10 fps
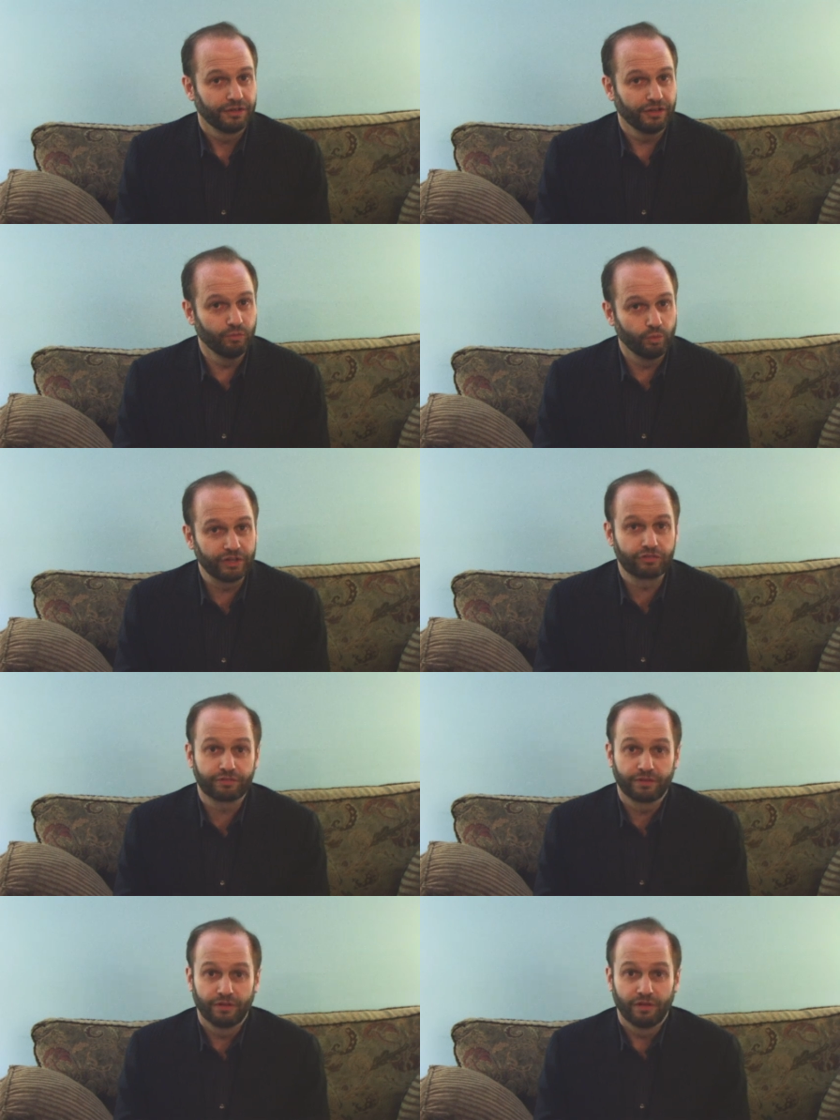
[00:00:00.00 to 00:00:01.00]
in
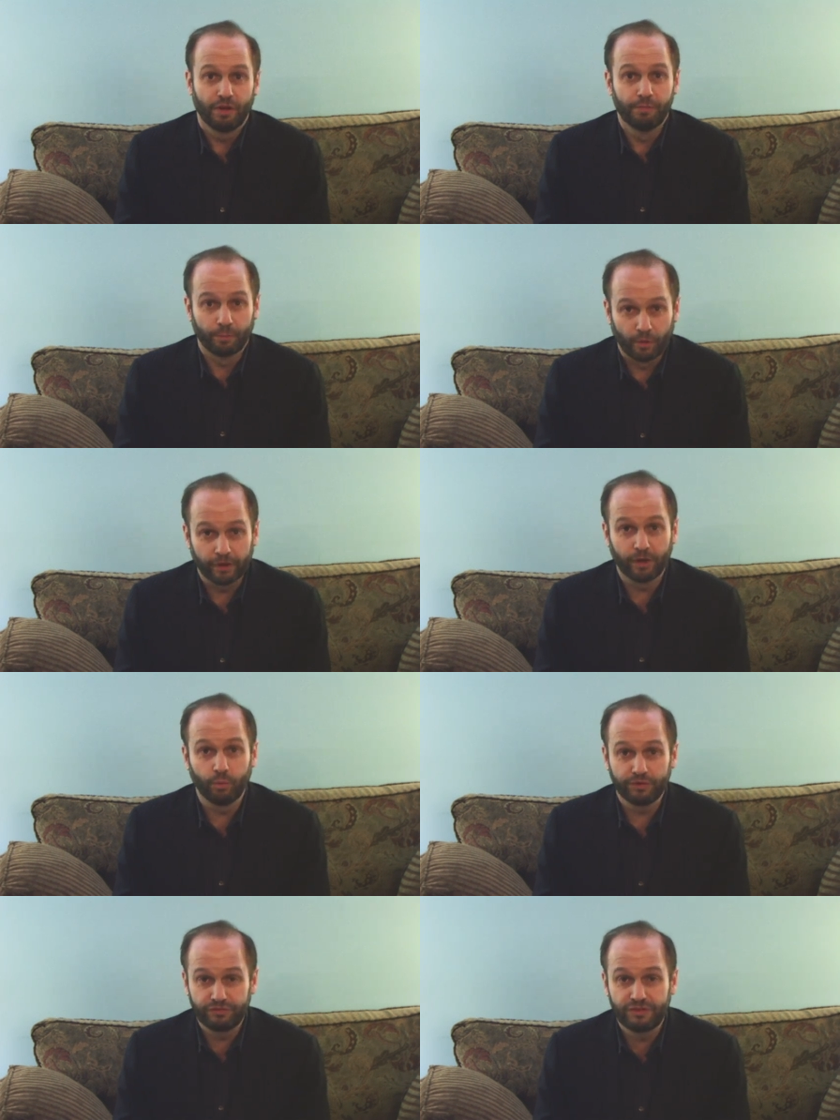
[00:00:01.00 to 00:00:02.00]
which a memorial
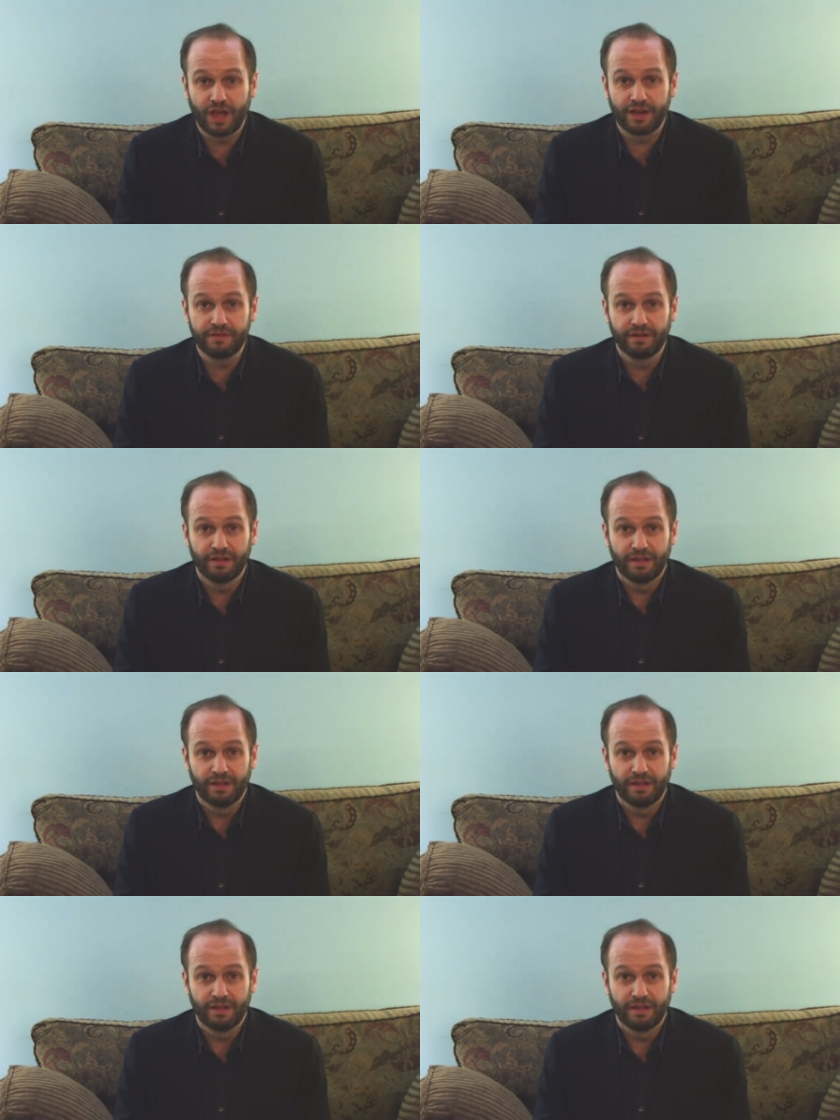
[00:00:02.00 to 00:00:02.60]
was done